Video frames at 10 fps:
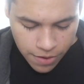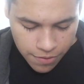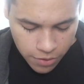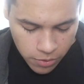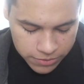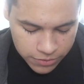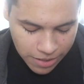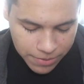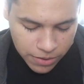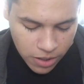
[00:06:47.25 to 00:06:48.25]
They're going to
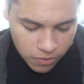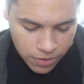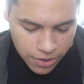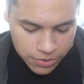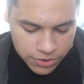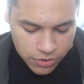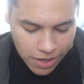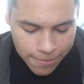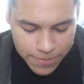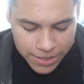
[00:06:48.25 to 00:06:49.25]
drop a hog better, so
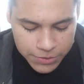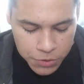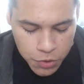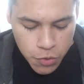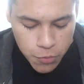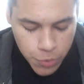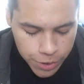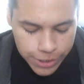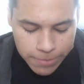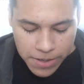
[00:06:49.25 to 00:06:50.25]
I'm not too
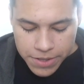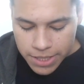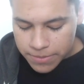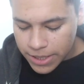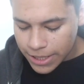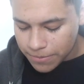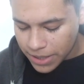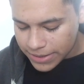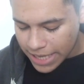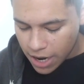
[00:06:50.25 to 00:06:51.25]
worried about them getting
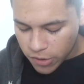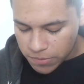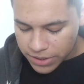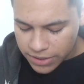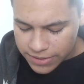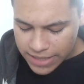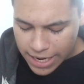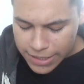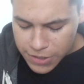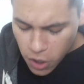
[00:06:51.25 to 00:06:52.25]
my tower because
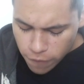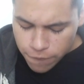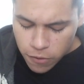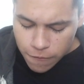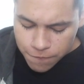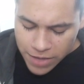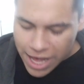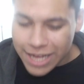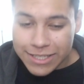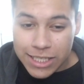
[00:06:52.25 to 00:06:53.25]
I know for a
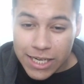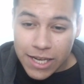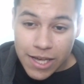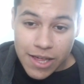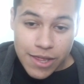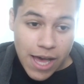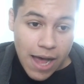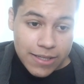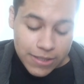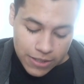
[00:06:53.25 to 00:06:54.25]
fact
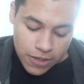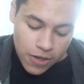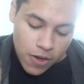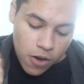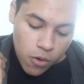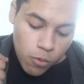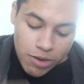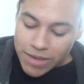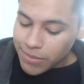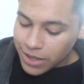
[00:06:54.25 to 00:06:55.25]
that
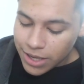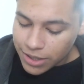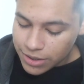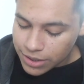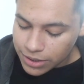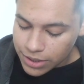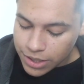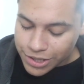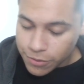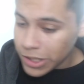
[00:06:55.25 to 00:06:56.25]
we may be getting the
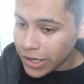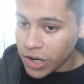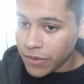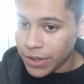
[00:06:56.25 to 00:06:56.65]
uh, 3 crown right